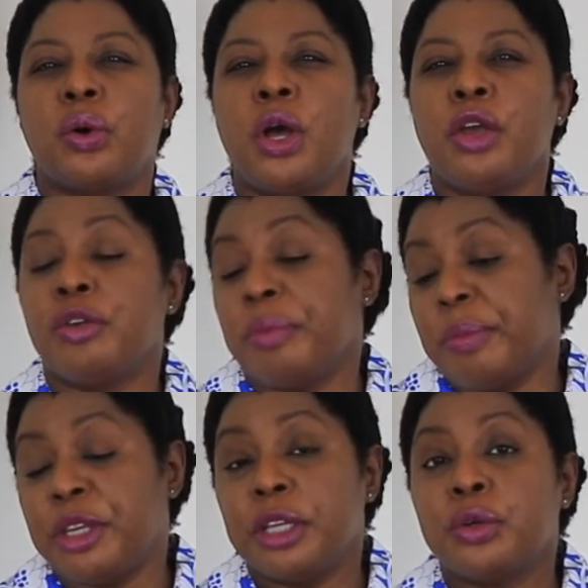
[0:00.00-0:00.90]
or maybe
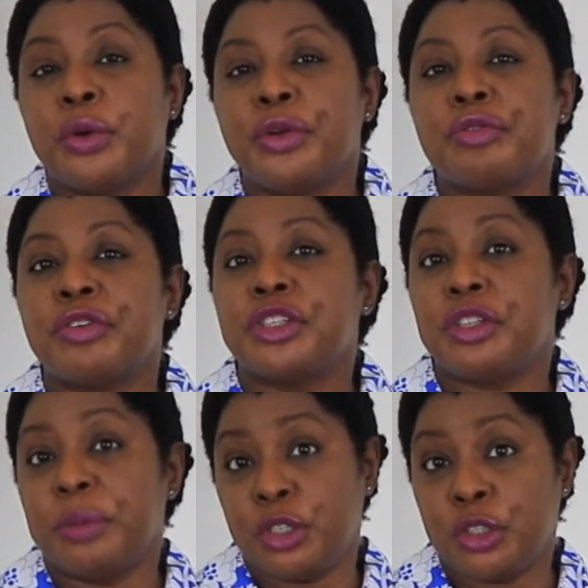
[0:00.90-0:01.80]
you didn't go to
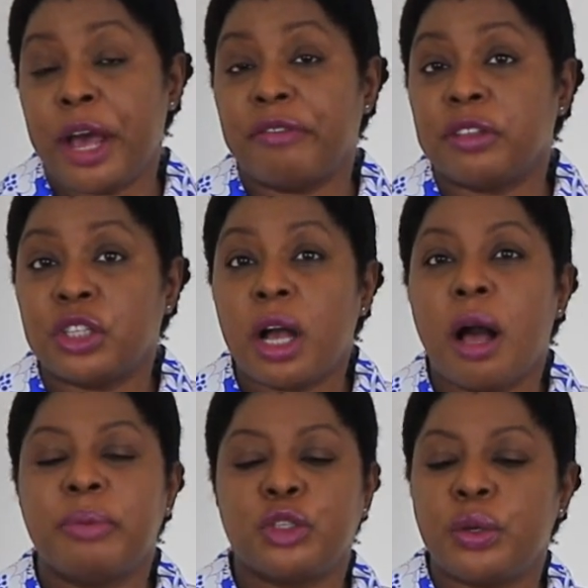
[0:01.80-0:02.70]
university, but you have a
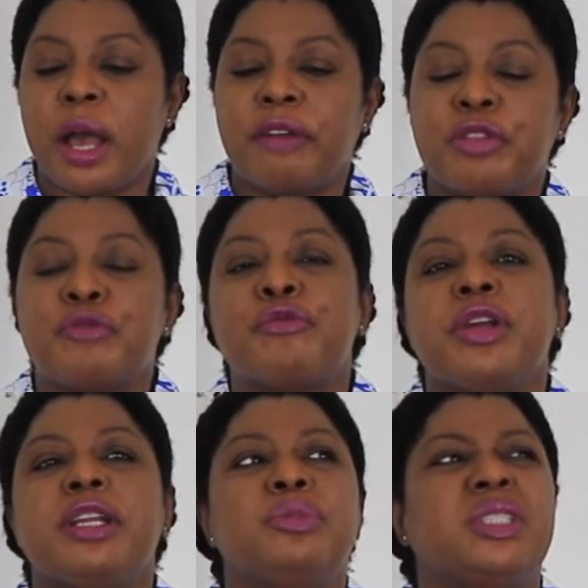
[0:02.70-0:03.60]
job, so you have the
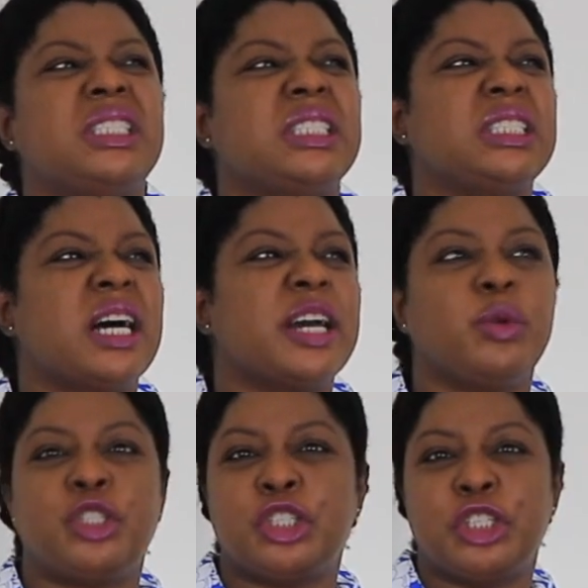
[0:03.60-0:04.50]
freedom to decide
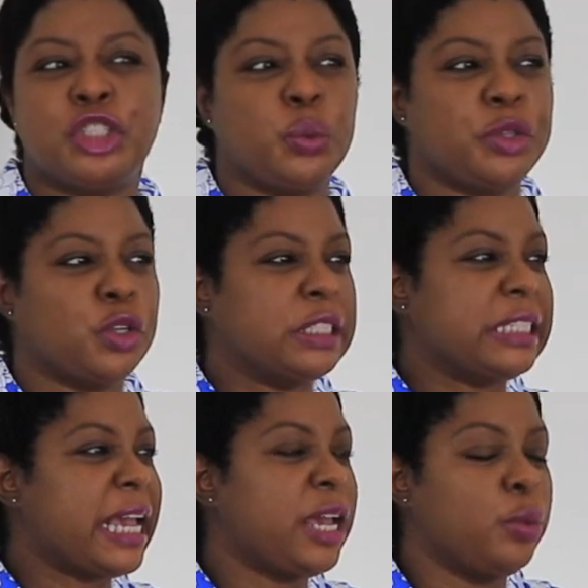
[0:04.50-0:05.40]
what you're gonna do with your
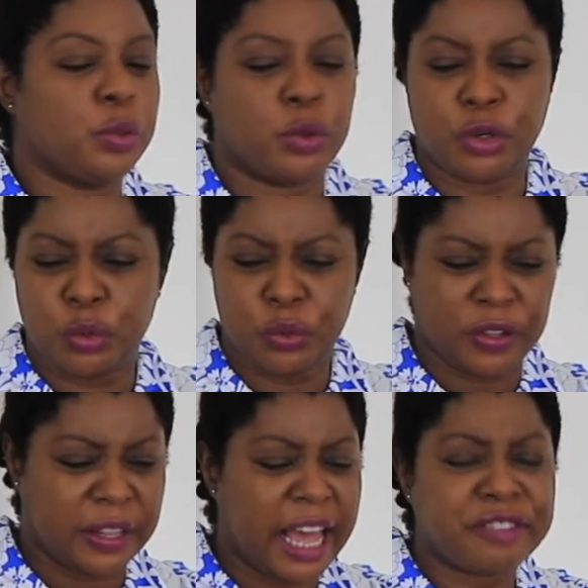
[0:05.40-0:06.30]
day, what you're gonna do with
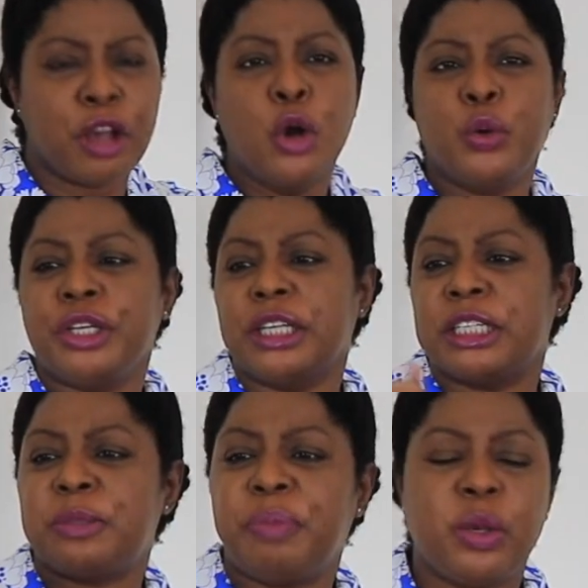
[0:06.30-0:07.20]
your life, who you're gonna
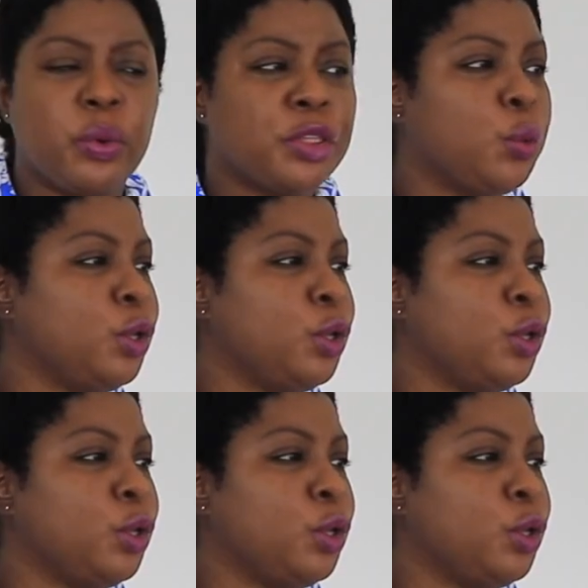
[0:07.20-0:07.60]
speak with,